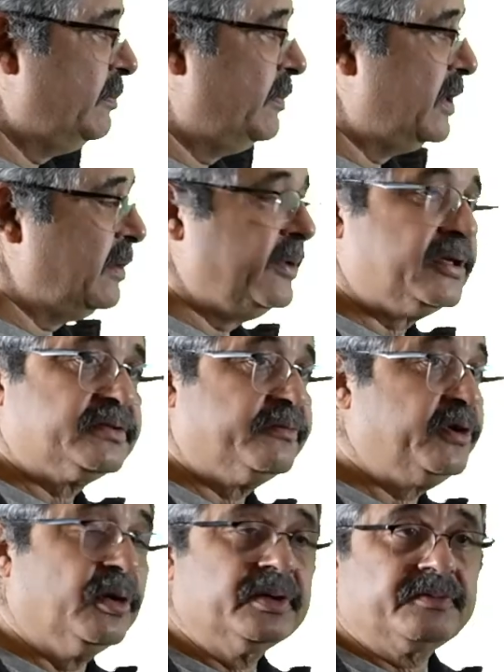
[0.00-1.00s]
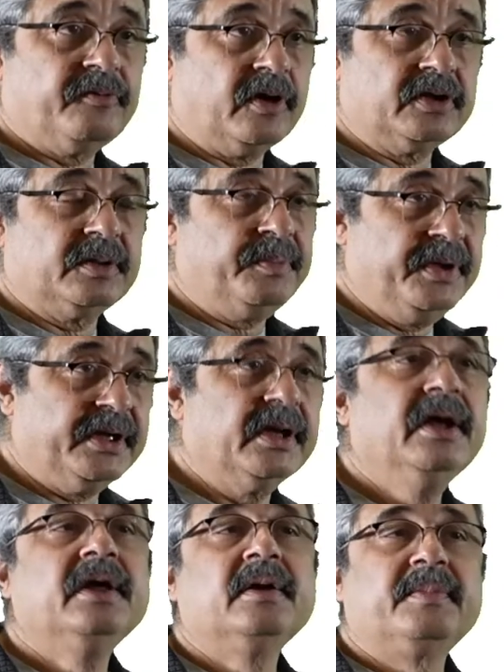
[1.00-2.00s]
millimeters. We don't follow the peak
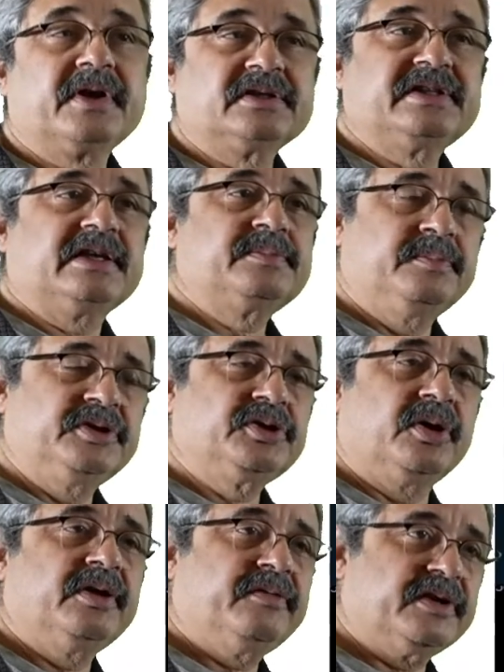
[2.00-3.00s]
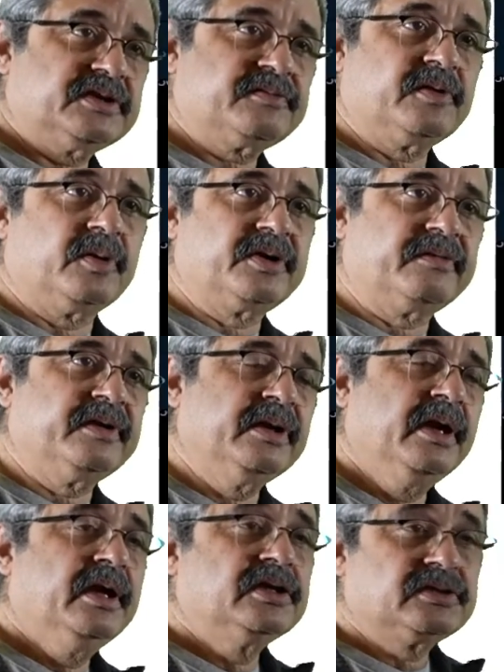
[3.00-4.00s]
because that majority of it is flow driven,
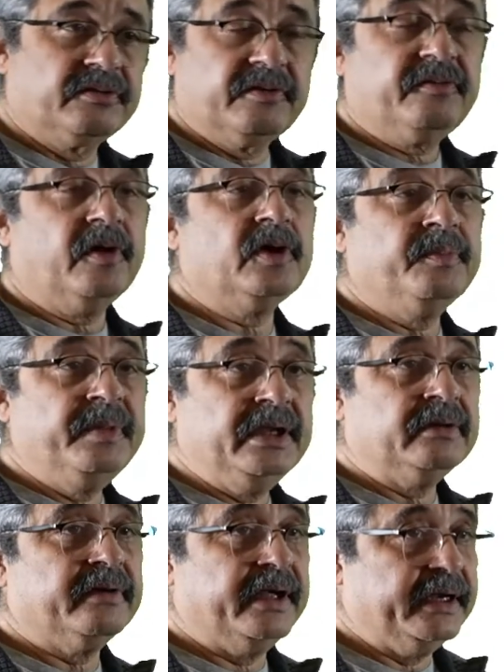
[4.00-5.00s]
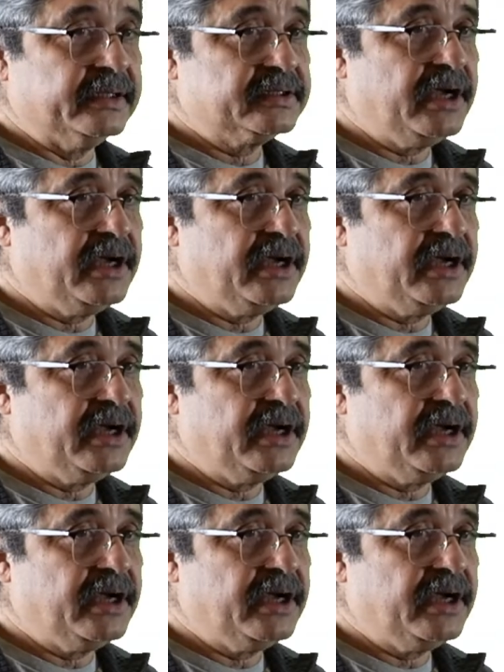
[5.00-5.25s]
so we follow mean gradients.